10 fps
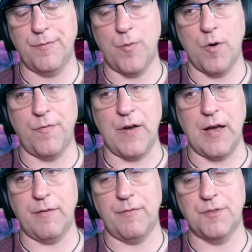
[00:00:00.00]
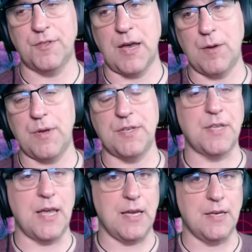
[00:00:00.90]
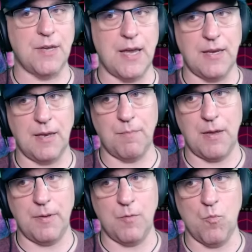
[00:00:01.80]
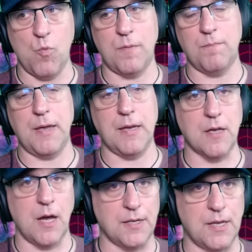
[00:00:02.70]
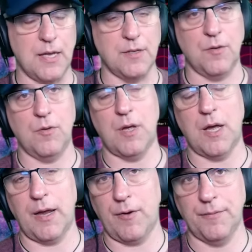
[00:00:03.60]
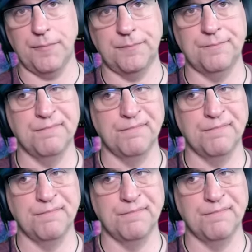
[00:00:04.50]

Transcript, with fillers: four or five sideways days, and then maybe one big dot candle higher.